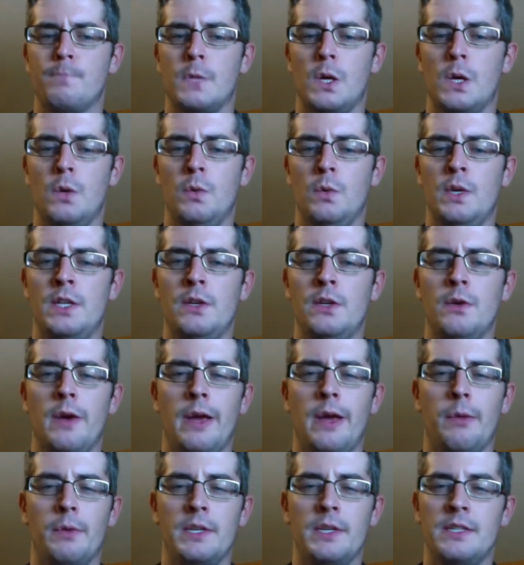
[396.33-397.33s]
we do a
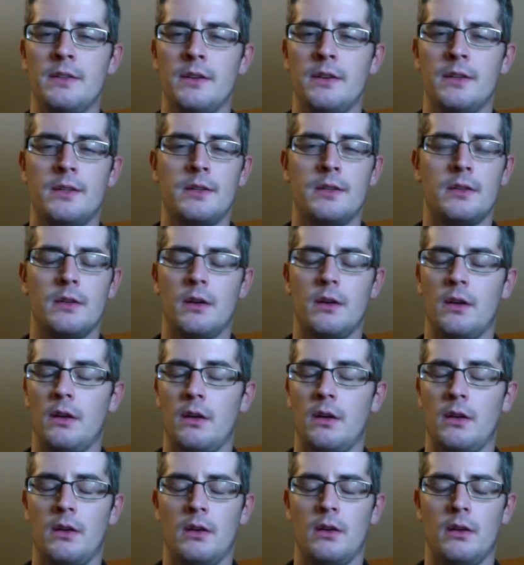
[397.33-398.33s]
research.
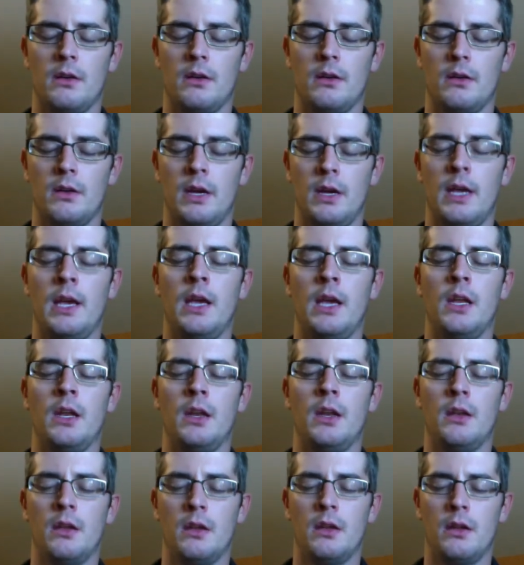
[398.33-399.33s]
I hate
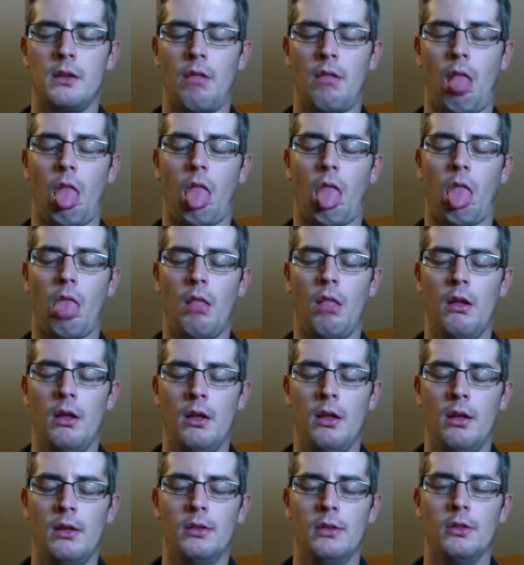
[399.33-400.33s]
it
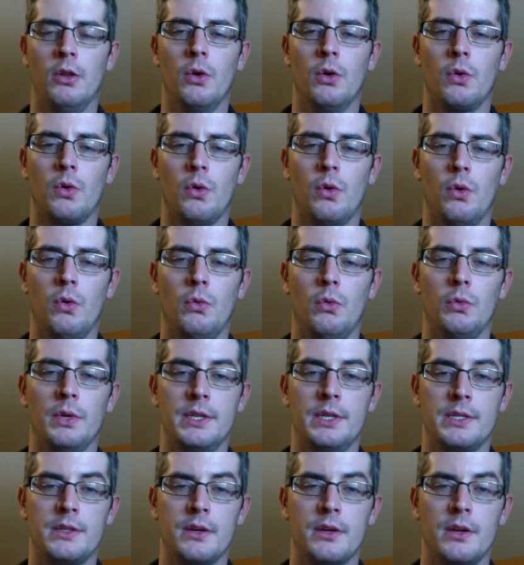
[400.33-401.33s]
local
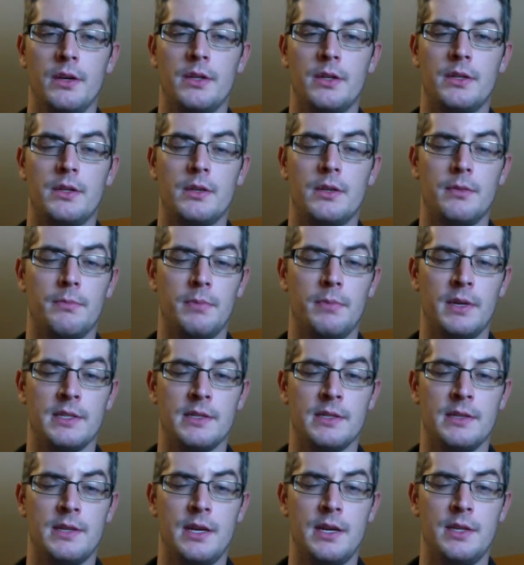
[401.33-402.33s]
research
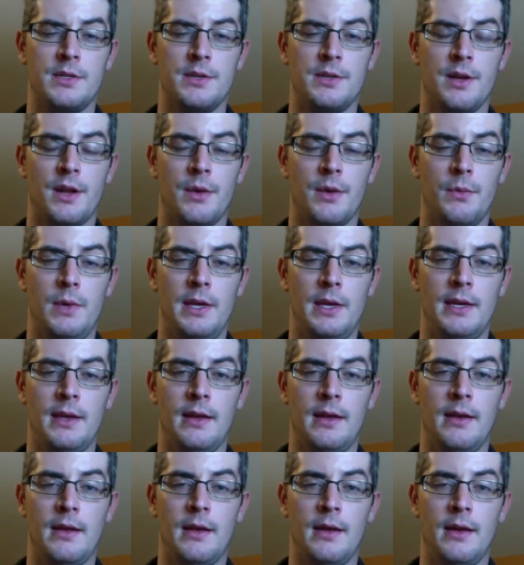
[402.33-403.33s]
presentation on a
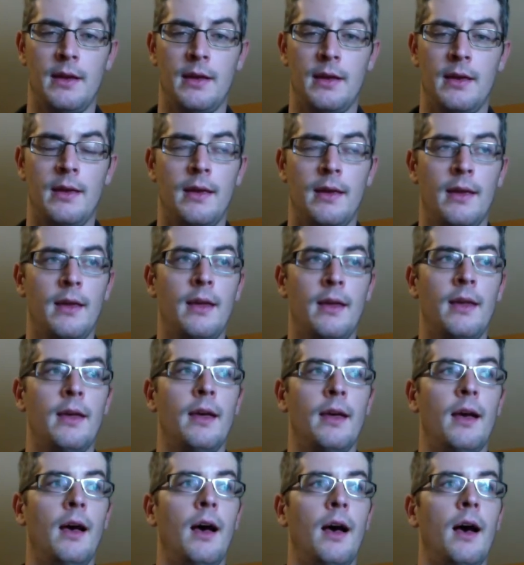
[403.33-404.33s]
weekend day.
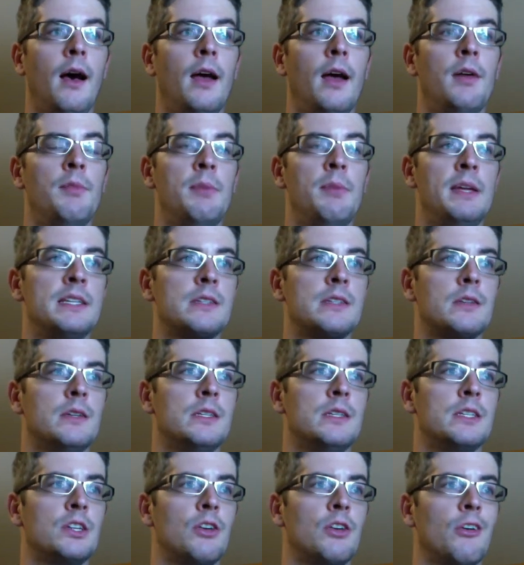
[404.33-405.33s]
Uh, it basically
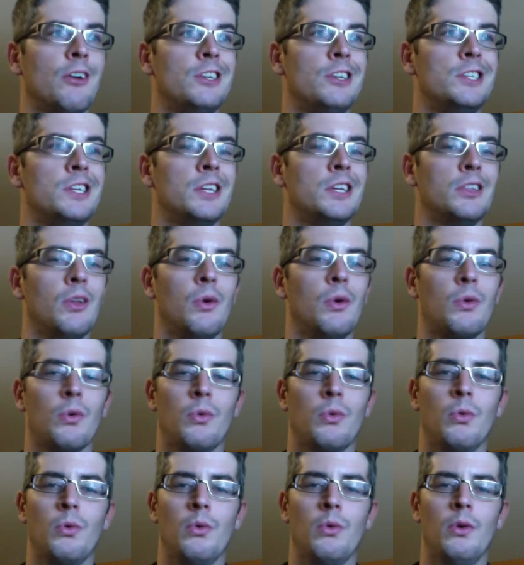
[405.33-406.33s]
is encouraging
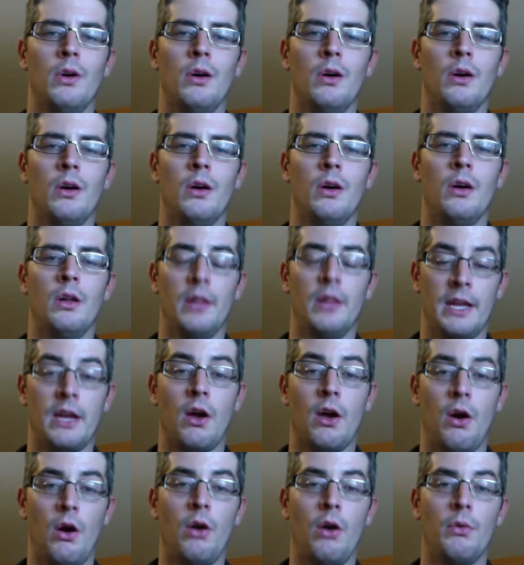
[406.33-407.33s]
local, uh, like
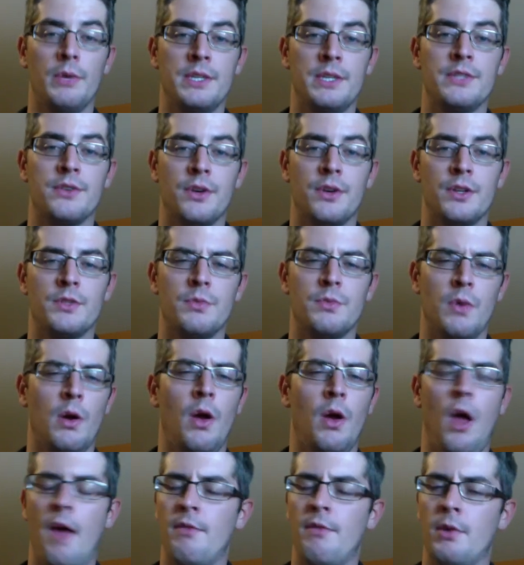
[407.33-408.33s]
our research.
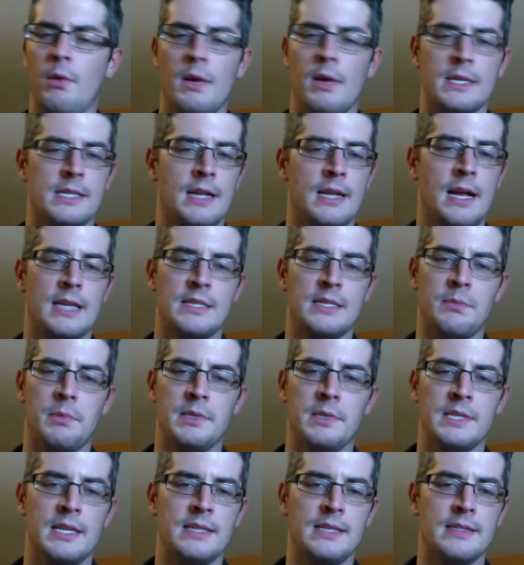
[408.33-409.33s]
Every resident has to
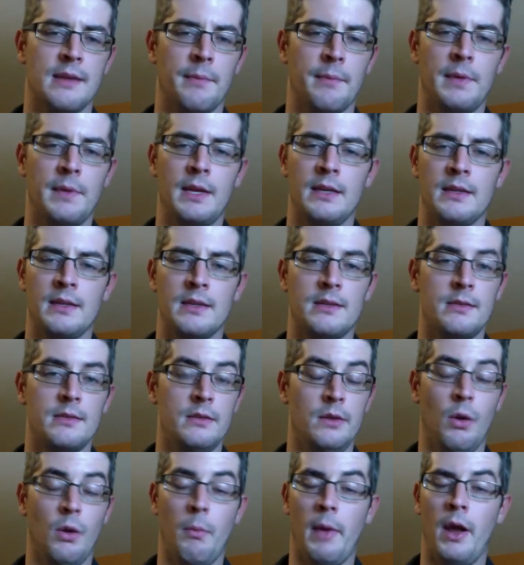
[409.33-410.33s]
present something,
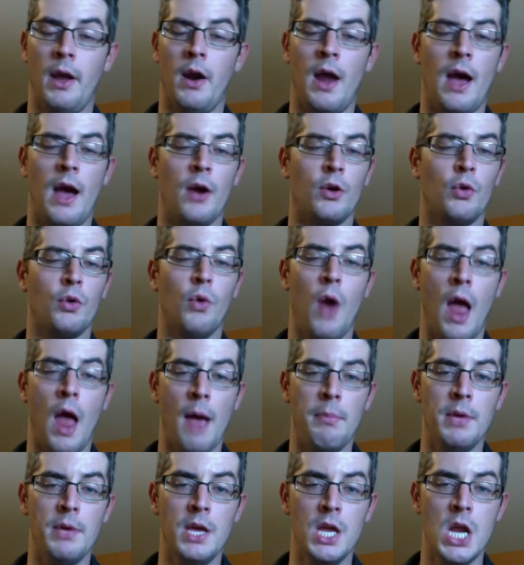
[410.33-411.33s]
no matter how
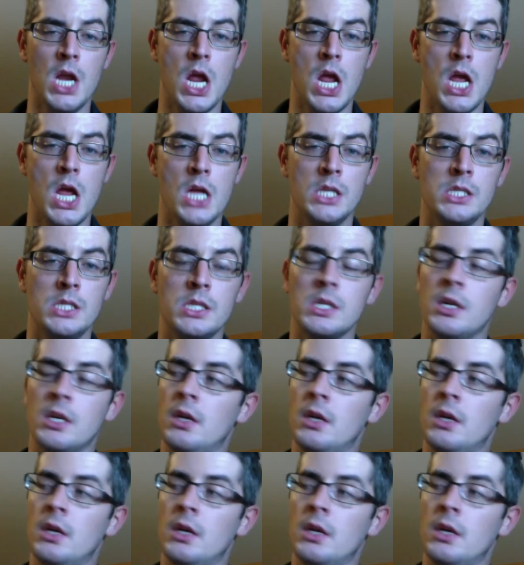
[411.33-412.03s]
crappy it is,